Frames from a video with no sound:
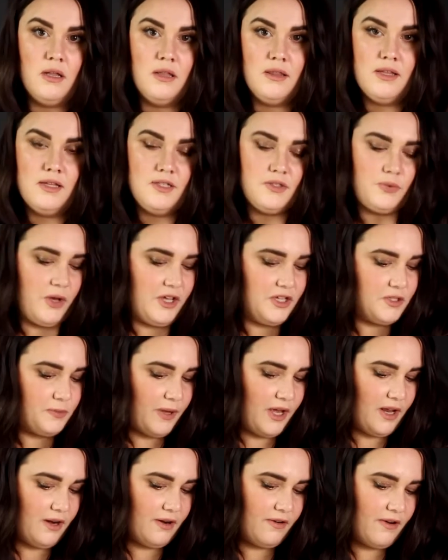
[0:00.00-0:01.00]
this
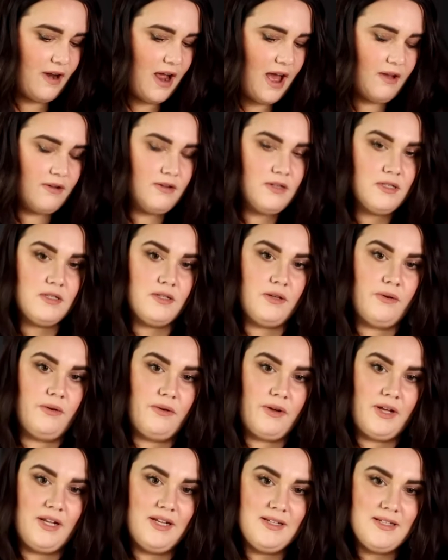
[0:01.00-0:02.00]
waistband around so you
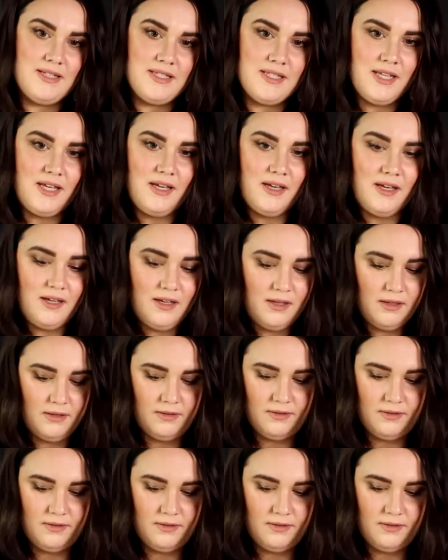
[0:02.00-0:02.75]
can see.